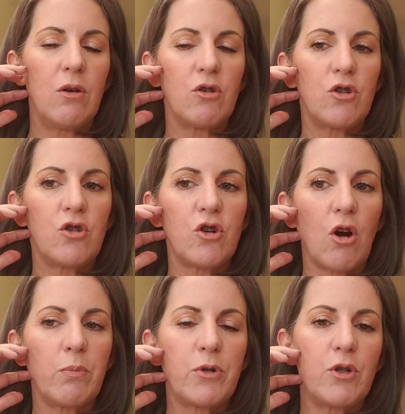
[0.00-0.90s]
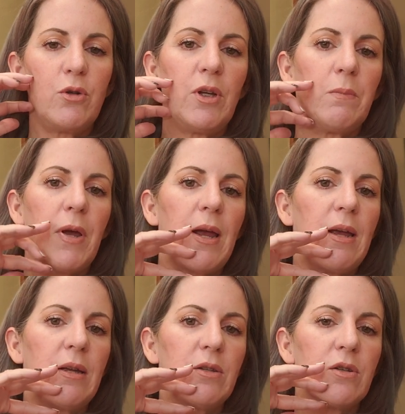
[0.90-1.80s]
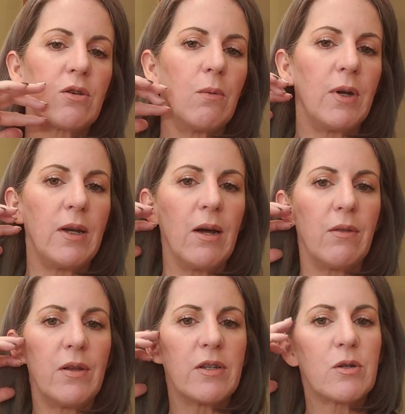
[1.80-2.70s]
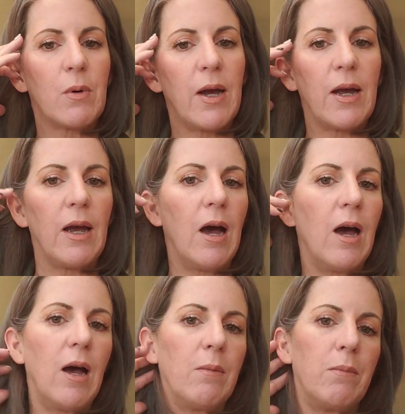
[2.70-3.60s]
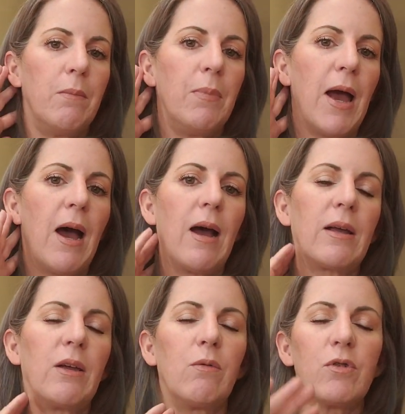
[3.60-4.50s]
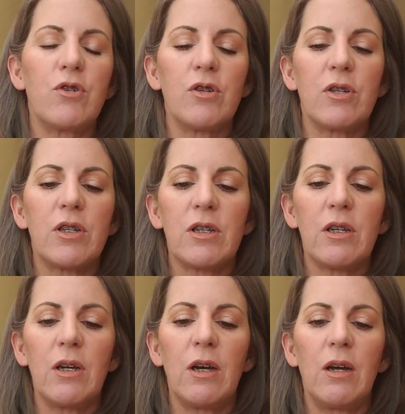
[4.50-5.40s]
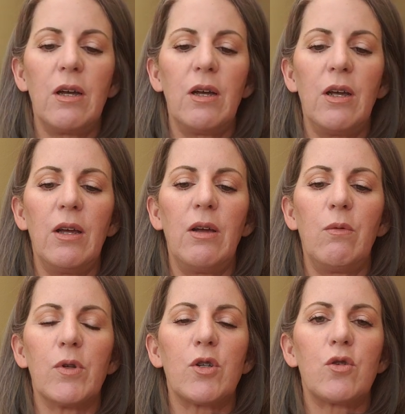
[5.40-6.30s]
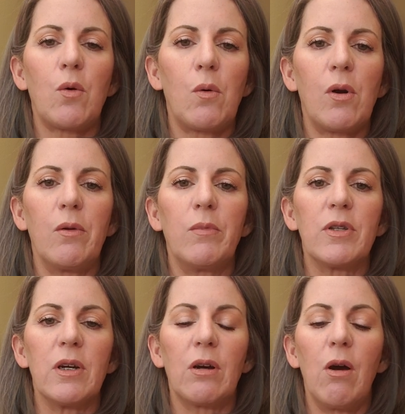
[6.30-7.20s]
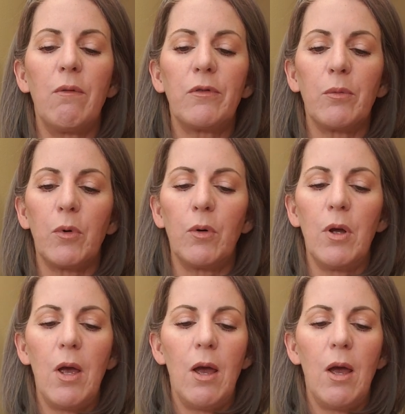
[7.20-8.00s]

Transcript: sharp shooting pains going down this way, up, back. It was just, it was sore. It was uncomfortable.